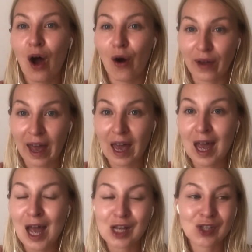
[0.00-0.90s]
Okay,
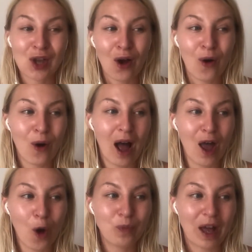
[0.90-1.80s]
so I
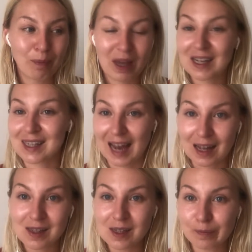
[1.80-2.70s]
hope that makes
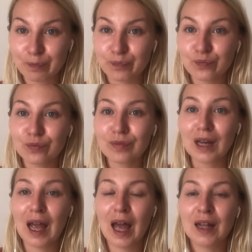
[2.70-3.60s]
sense.
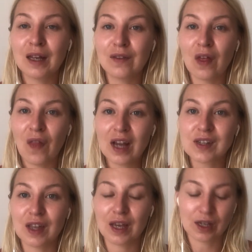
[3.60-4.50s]
And the next
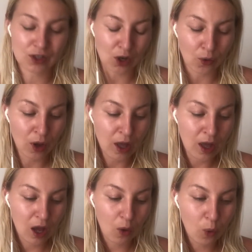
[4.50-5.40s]
thing, so
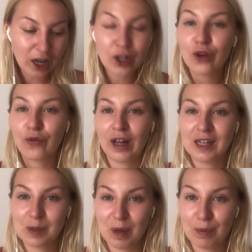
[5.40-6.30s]
where do you find
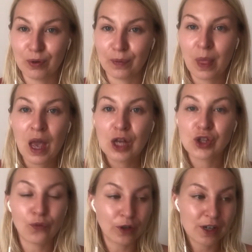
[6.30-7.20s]
these people?
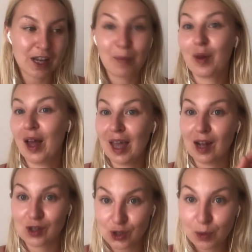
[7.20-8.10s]
So for example,
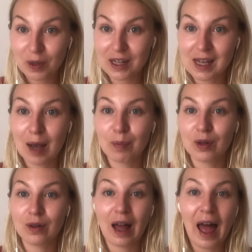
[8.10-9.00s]
again, stupid
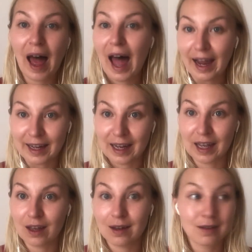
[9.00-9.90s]
example, acne.